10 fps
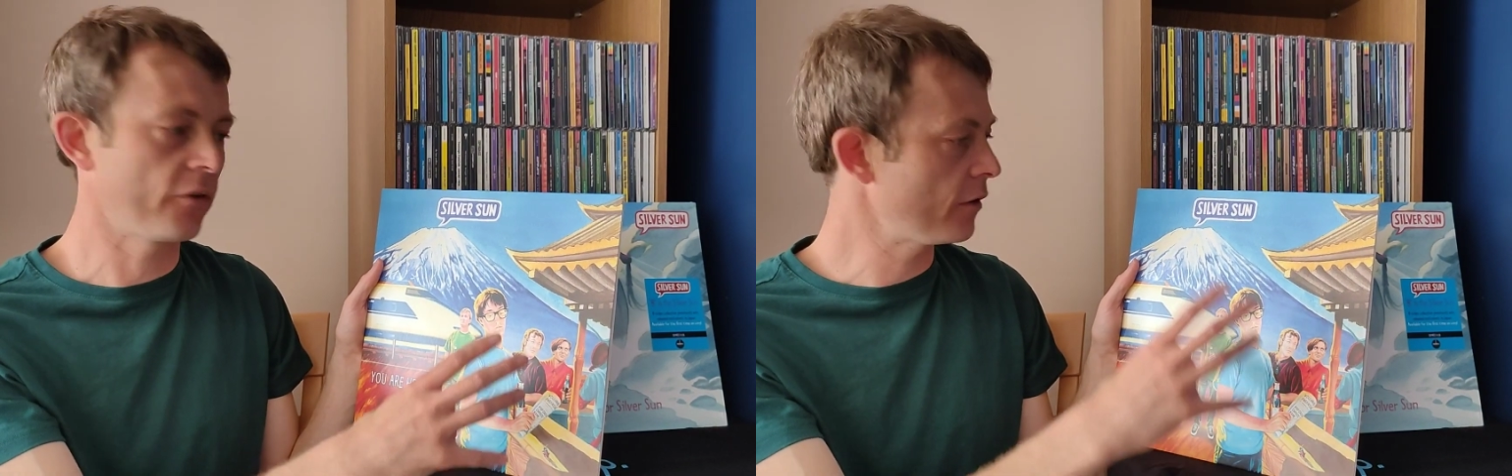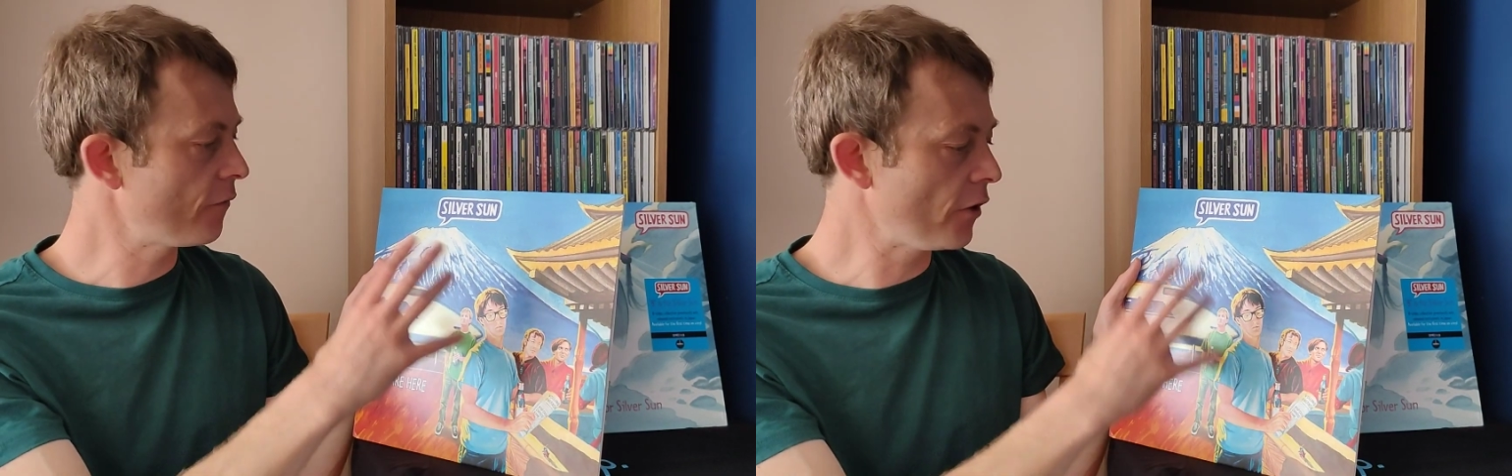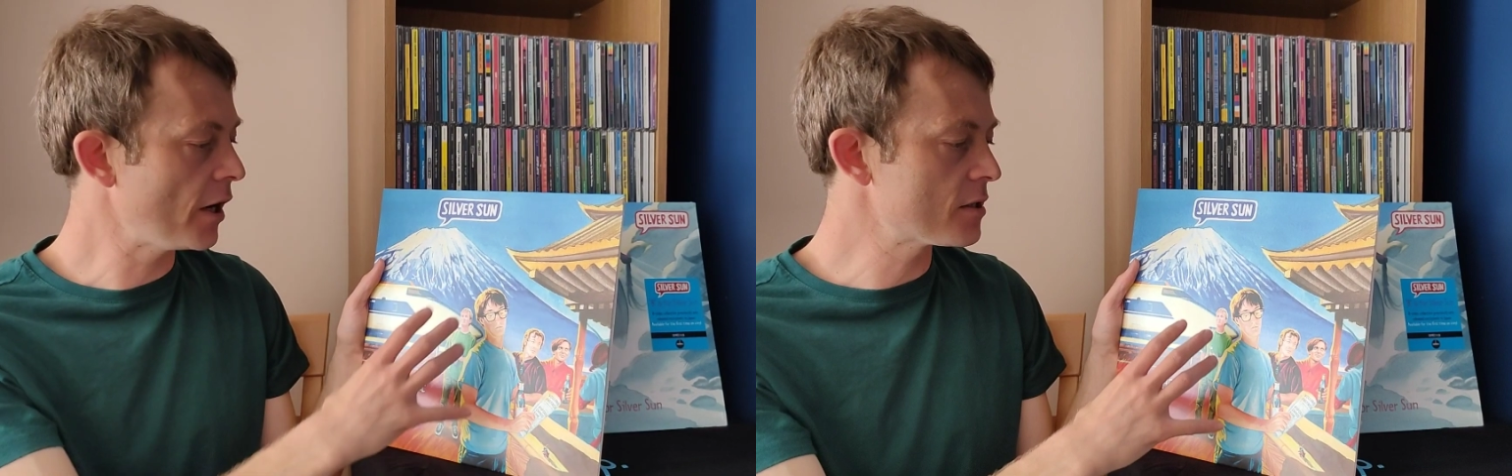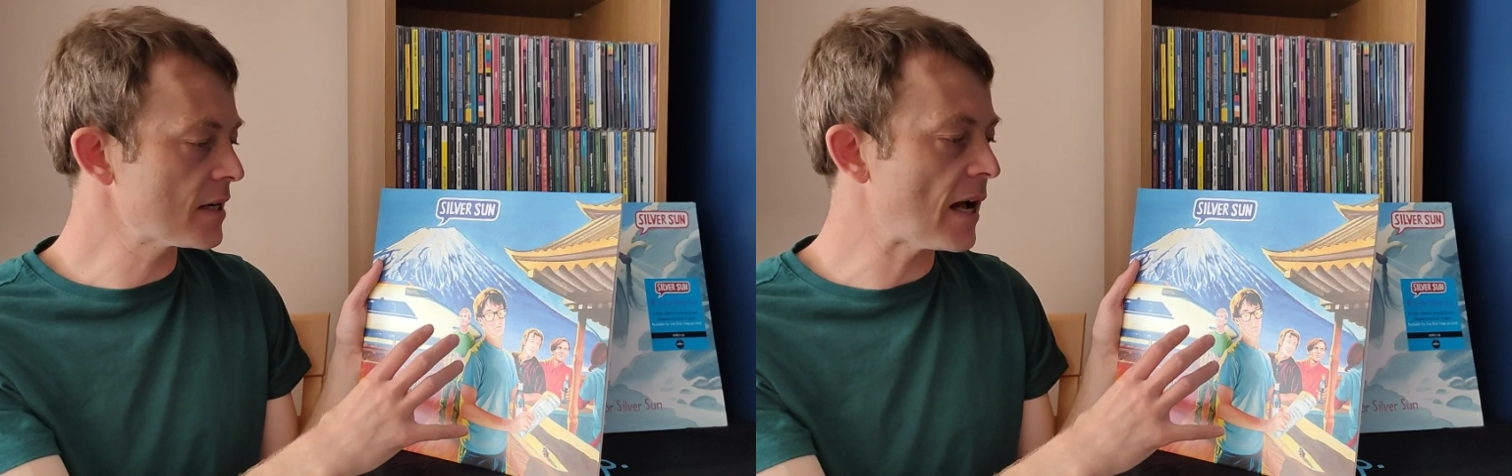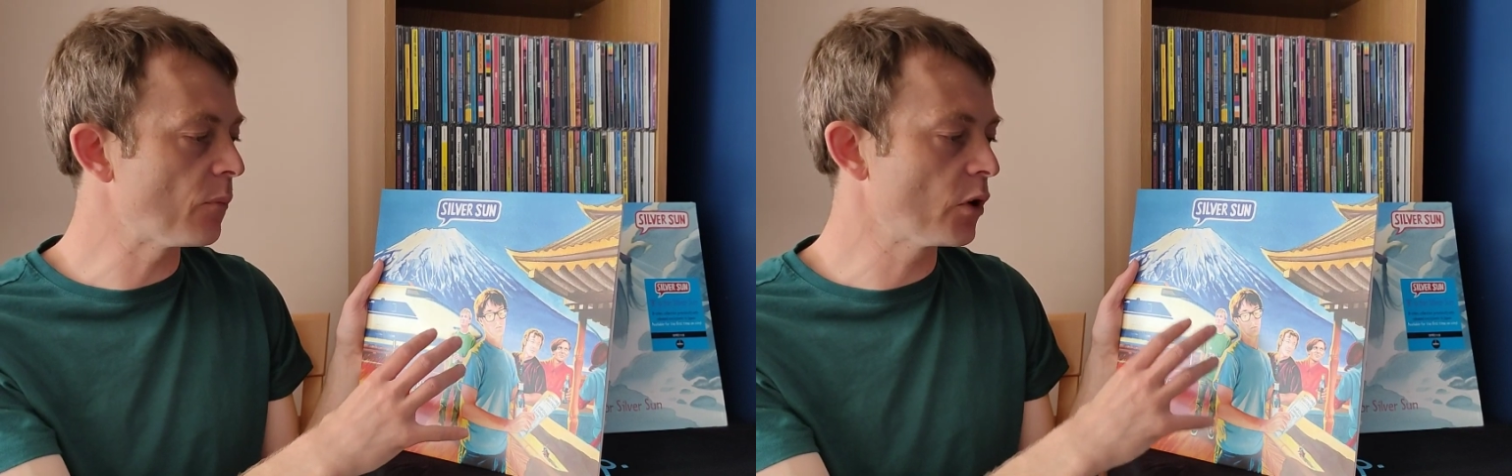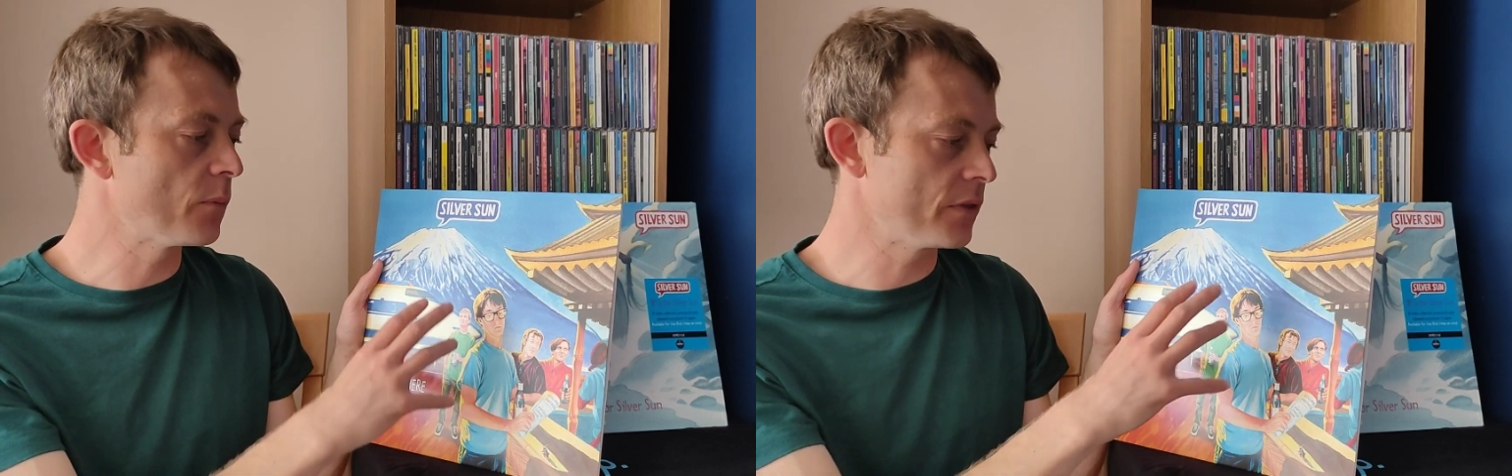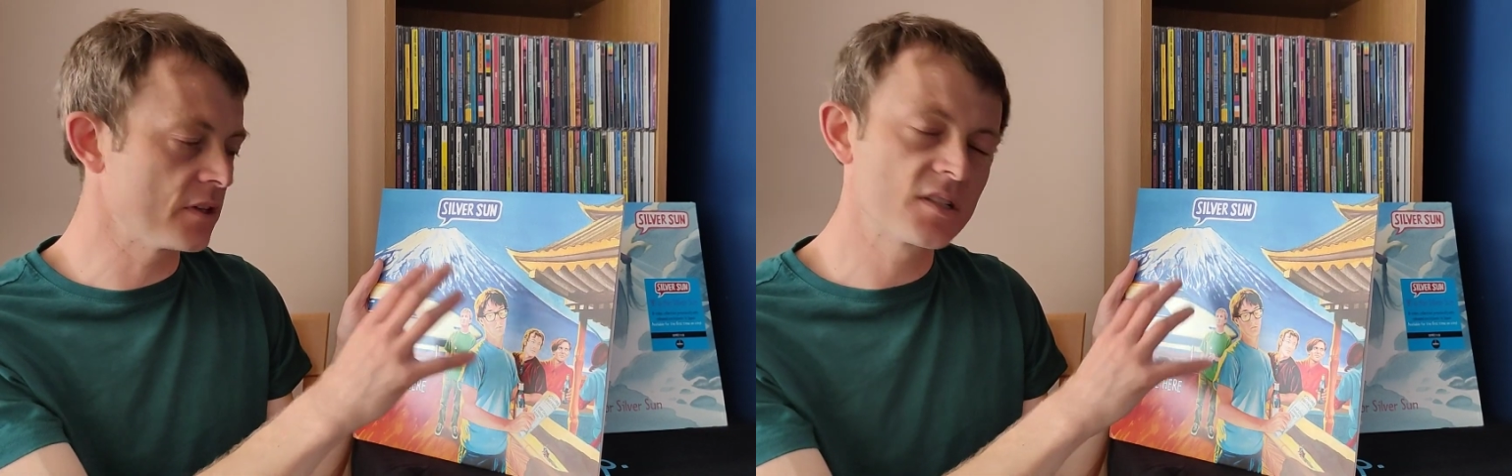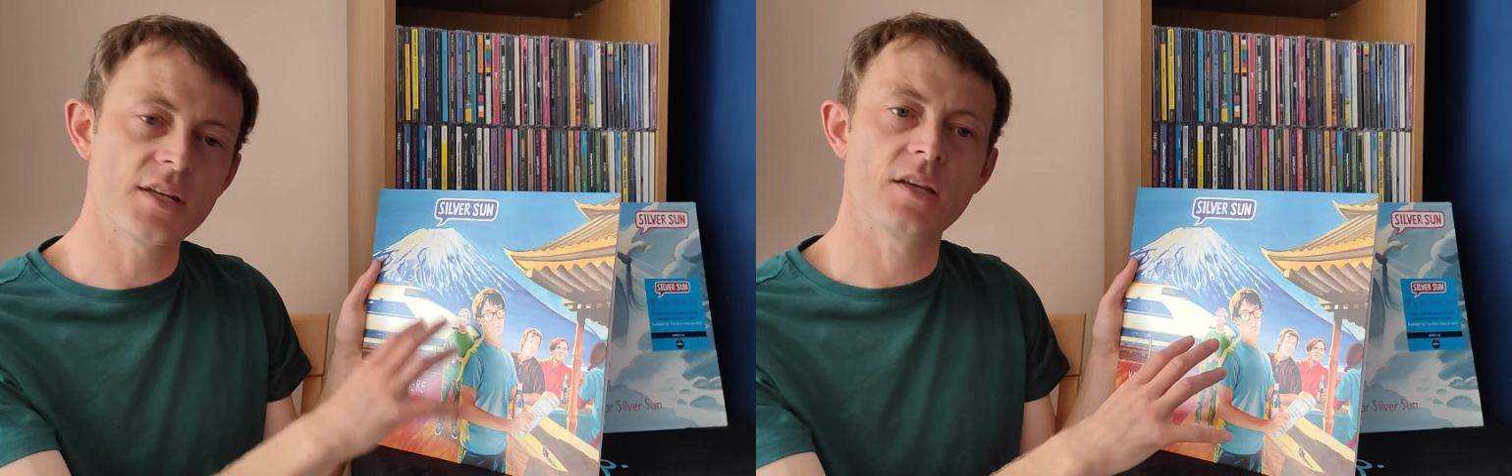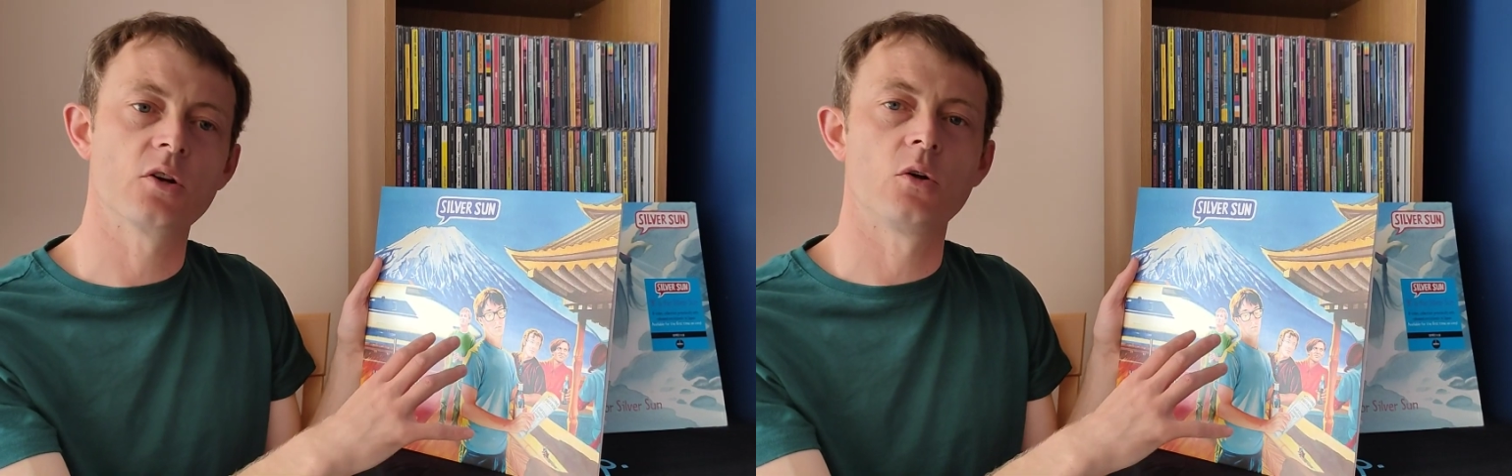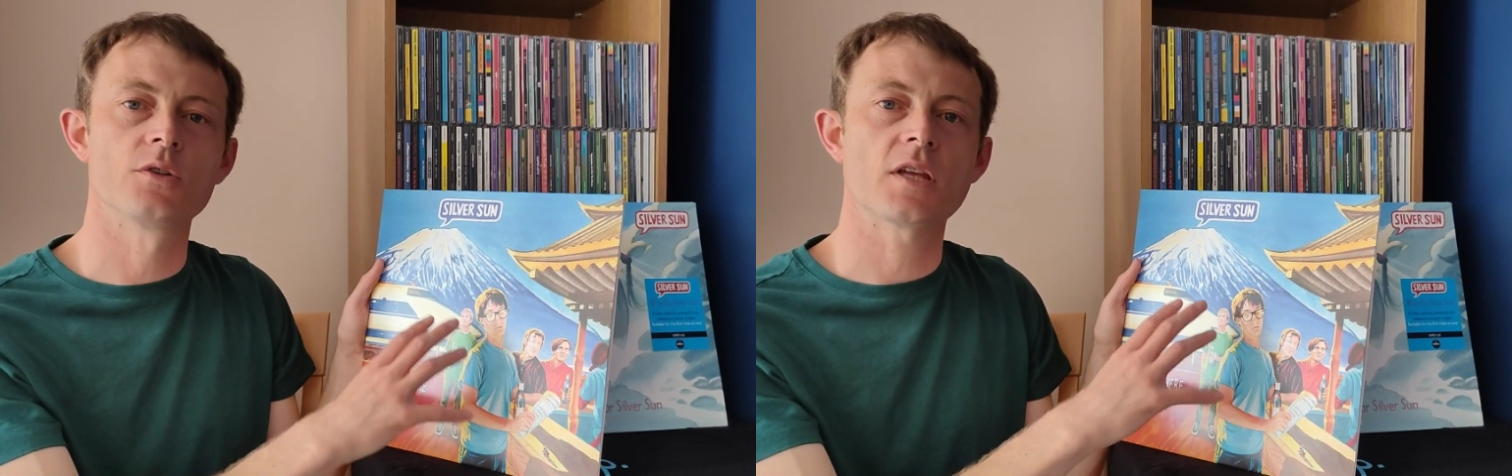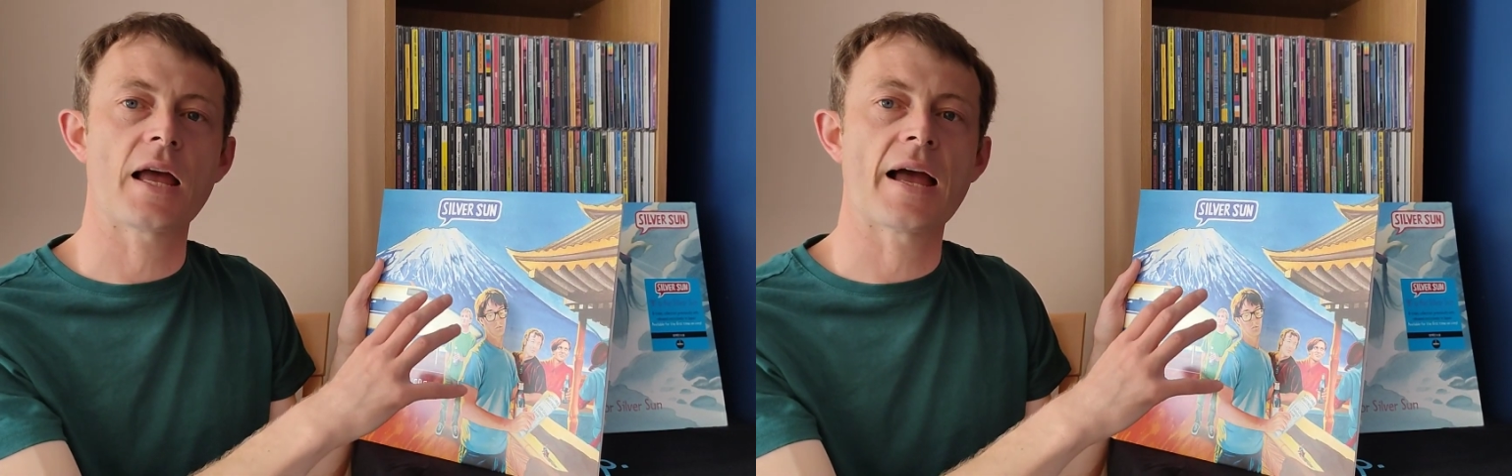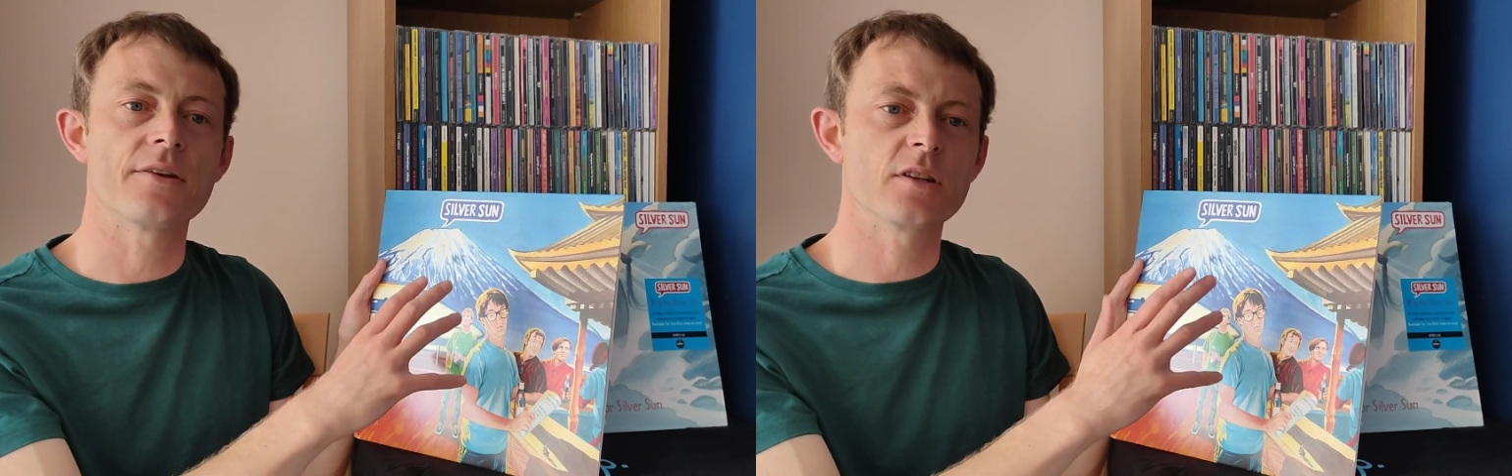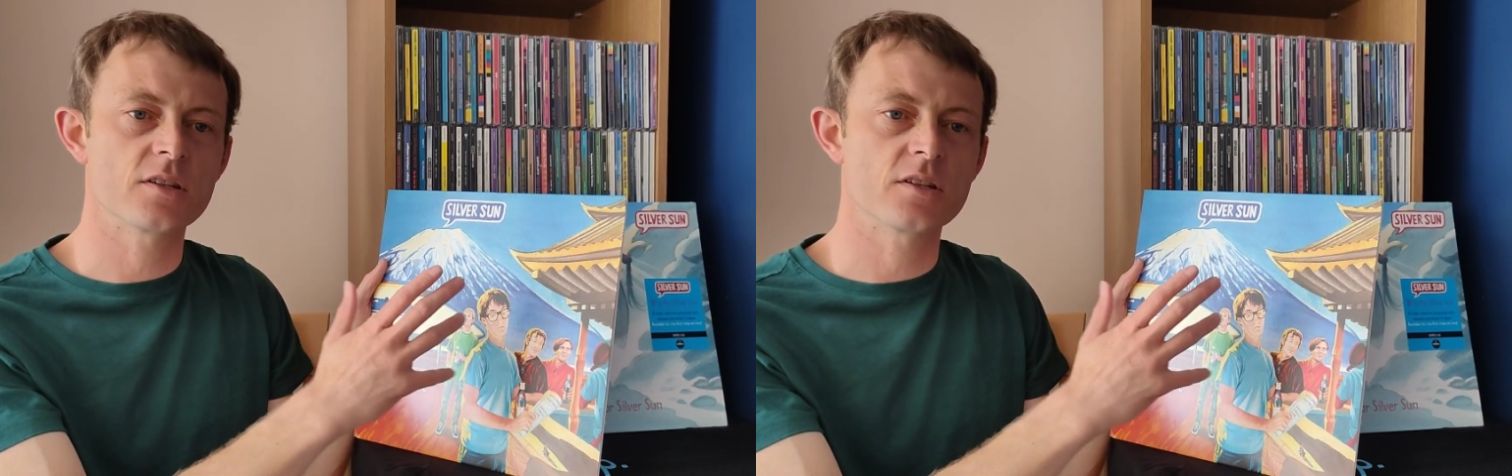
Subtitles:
for the first album and the singles and